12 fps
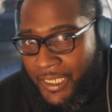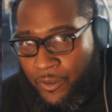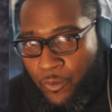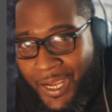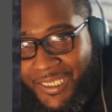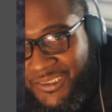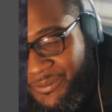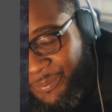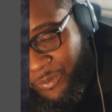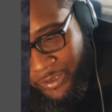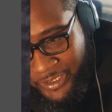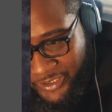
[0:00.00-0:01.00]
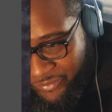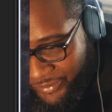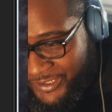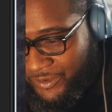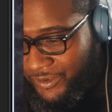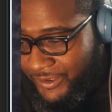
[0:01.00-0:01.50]
why it's important to
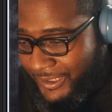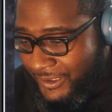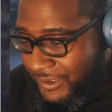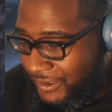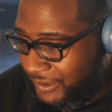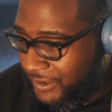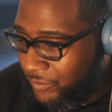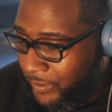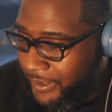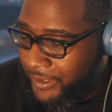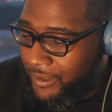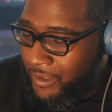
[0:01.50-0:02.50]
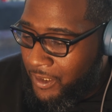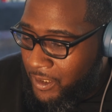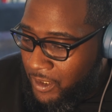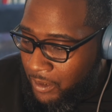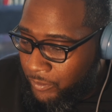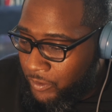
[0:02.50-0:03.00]
create your sessions this way,
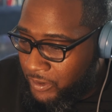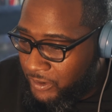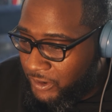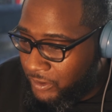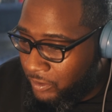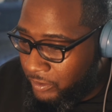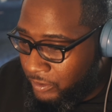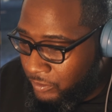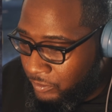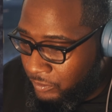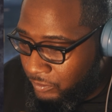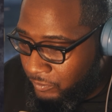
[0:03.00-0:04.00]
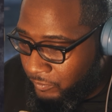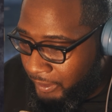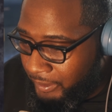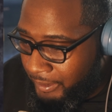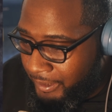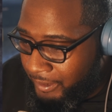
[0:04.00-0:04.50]
I'm gonna show you right
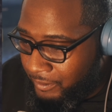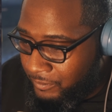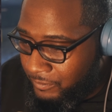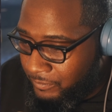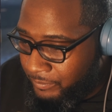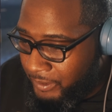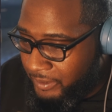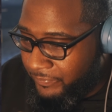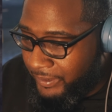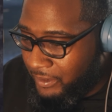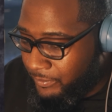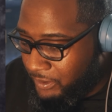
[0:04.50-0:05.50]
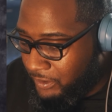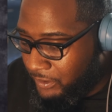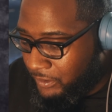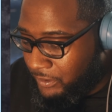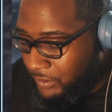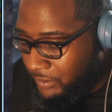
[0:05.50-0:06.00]
now. Matter of fact, let me
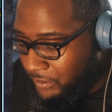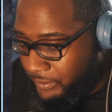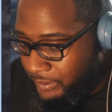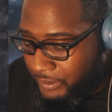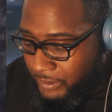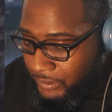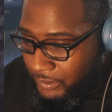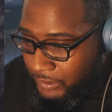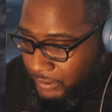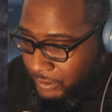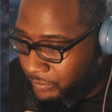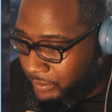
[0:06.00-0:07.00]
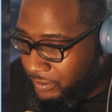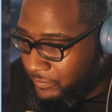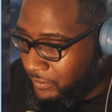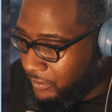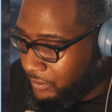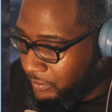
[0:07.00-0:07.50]
get these situated
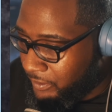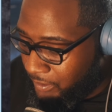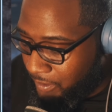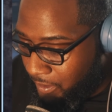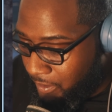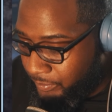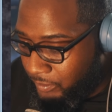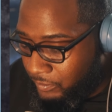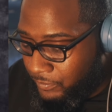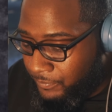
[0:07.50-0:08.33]
real quick. All right, boom.